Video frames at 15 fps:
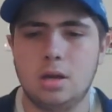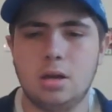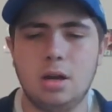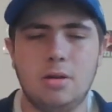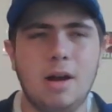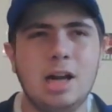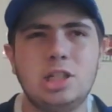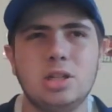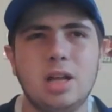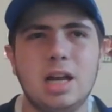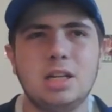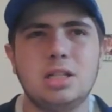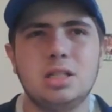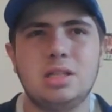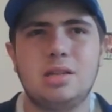
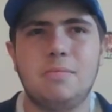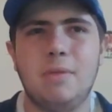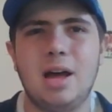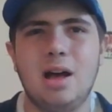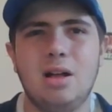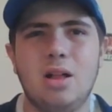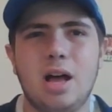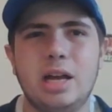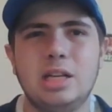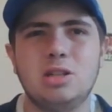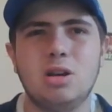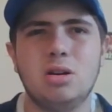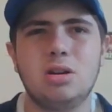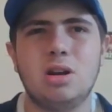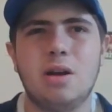Congratulations to Mel. I
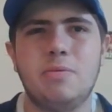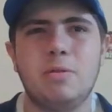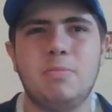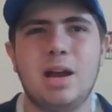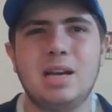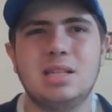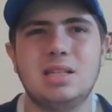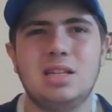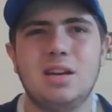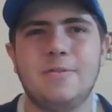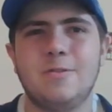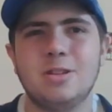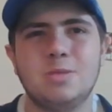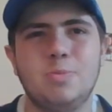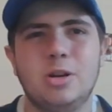don't know if it makes a
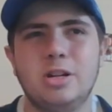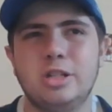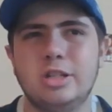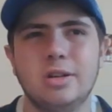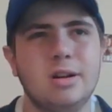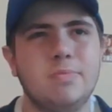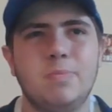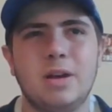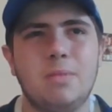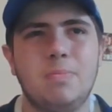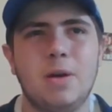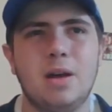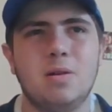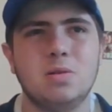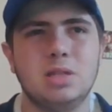difference, but it should have been a
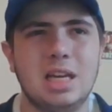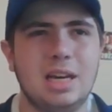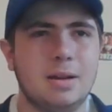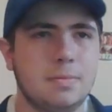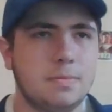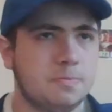penalty.